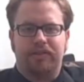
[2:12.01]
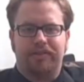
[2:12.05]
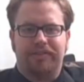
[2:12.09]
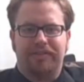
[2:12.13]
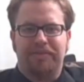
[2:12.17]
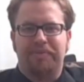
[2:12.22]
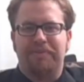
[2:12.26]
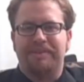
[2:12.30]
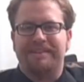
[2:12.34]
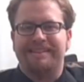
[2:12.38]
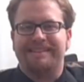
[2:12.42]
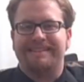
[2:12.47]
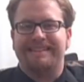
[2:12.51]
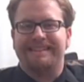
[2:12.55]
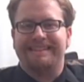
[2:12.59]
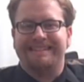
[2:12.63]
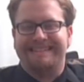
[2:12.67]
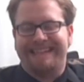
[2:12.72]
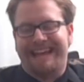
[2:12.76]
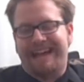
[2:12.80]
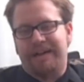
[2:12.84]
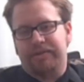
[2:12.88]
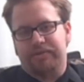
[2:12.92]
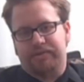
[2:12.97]
So what's the
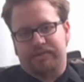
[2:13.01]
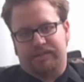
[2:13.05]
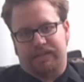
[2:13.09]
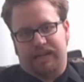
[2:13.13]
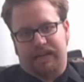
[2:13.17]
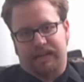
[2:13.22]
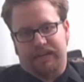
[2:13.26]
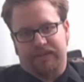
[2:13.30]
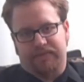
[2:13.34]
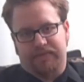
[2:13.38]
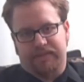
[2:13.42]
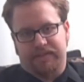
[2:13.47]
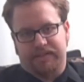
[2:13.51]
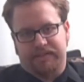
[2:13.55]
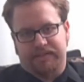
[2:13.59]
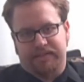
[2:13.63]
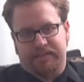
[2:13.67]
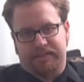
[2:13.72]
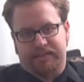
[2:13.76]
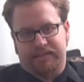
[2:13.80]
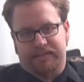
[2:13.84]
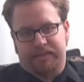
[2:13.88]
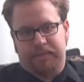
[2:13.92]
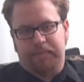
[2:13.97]
downside of this
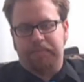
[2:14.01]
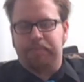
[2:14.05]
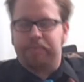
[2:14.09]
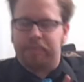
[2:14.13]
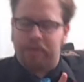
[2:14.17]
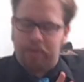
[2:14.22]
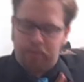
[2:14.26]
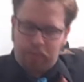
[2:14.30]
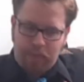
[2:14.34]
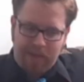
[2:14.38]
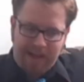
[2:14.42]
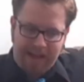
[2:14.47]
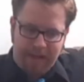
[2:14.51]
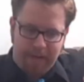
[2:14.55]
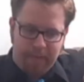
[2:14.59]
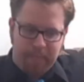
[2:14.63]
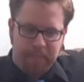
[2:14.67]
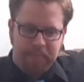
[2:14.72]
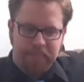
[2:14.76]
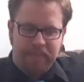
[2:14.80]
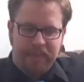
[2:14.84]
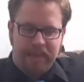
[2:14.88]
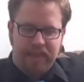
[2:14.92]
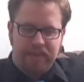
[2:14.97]
system?
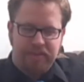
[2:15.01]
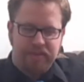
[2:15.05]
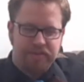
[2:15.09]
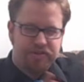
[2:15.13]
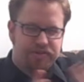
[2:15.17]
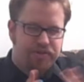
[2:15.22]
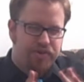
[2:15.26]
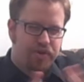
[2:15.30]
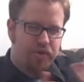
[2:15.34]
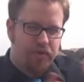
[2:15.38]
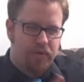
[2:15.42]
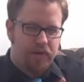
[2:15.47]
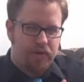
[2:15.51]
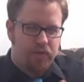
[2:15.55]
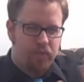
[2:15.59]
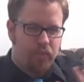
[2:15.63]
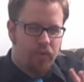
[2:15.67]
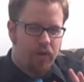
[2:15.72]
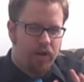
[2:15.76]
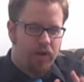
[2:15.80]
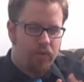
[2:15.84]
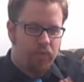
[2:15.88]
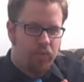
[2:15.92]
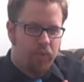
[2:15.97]
Well, the
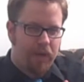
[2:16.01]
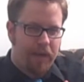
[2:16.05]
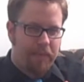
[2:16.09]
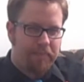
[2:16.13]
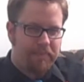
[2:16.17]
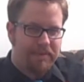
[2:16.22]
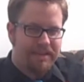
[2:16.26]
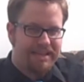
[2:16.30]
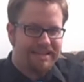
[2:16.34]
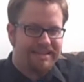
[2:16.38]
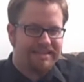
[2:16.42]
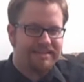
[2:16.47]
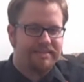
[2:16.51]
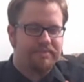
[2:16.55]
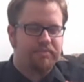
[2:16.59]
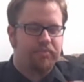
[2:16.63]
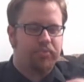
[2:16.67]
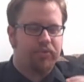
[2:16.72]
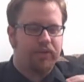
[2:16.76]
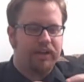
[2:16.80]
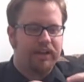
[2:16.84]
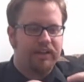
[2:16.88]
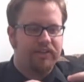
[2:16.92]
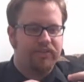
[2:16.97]
2-in-1 weapons
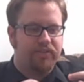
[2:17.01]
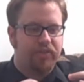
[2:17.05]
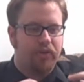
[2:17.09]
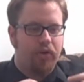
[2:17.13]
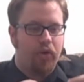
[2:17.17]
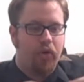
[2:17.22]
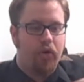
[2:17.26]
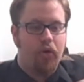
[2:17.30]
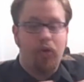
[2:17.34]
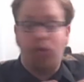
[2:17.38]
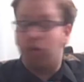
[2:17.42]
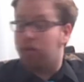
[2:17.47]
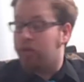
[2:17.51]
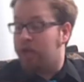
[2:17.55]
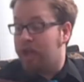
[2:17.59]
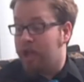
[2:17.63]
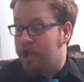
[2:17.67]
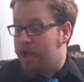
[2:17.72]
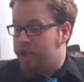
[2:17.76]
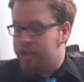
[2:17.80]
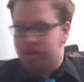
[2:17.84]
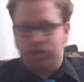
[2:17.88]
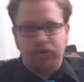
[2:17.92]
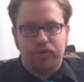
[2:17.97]
brings the whole
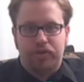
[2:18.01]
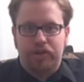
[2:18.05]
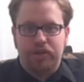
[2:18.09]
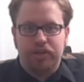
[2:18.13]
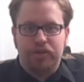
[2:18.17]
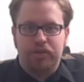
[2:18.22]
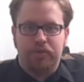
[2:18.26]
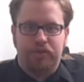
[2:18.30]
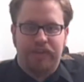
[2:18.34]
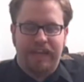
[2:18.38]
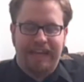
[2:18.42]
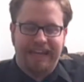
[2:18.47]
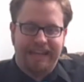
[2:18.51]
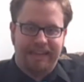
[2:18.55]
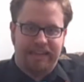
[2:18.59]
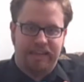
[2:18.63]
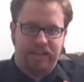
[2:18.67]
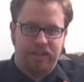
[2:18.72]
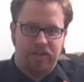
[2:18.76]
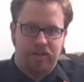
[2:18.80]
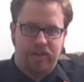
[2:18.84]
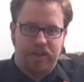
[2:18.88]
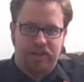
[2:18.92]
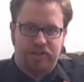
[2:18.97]
you can use
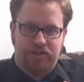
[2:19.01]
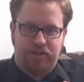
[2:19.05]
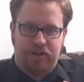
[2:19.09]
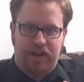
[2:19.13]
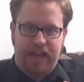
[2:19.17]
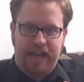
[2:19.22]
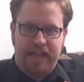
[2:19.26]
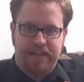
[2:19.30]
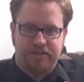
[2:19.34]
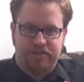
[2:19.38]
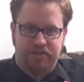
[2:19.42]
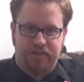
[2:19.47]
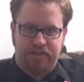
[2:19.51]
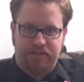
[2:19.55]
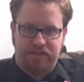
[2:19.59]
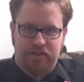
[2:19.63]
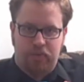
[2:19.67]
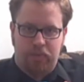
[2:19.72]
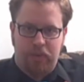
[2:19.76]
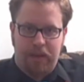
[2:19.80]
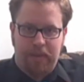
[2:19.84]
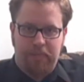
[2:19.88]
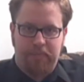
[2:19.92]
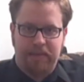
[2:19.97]
anything you can get your hands on as
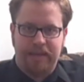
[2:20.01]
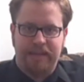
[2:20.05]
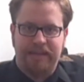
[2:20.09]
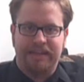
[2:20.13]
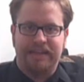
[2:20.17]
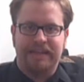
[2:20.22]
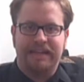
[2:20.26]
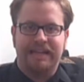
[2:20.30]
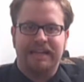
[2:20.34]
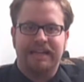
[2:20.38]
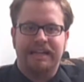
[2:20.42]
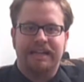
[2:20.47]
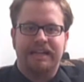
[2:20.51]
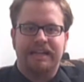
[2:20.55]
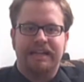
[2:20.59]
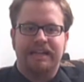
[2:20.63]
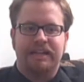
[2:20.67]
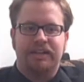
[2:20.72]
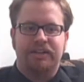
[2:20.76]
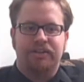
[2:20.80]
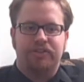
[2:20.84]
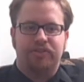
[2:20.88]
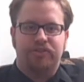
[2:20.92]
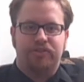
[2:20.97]
a weapon
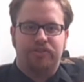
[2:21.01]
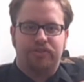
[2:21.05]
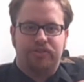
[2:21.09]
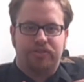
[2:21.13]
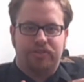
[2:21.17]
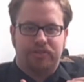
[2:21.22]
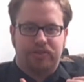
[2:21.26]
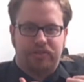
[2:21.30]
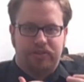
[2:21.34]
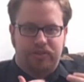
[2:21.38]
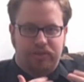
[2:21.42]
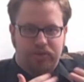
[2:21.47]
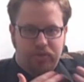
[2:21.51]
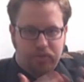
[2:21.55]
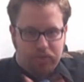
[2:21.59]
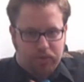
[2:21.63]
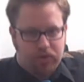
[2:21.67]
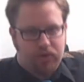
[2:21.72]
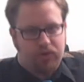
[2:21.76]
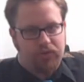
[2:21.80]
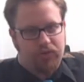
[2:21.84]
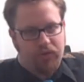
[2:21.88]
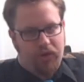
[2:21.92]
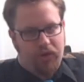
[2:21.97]
to a